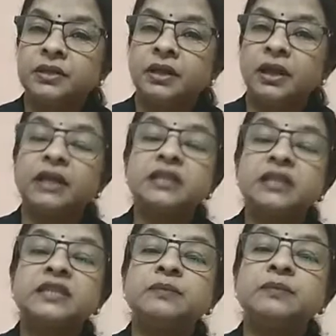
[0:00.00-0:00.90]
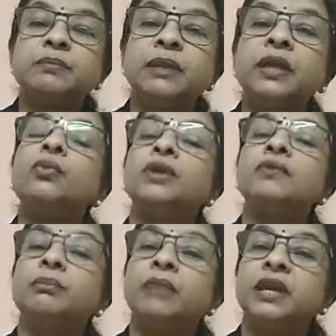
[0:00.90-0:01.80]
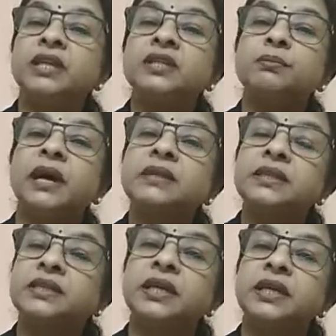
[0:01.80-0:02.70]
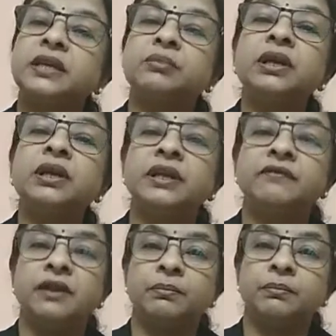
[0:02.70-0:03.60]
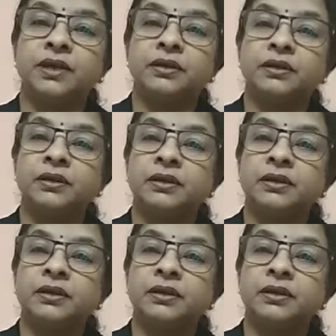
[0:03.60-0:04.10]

I explained you what we meant by sustainable development.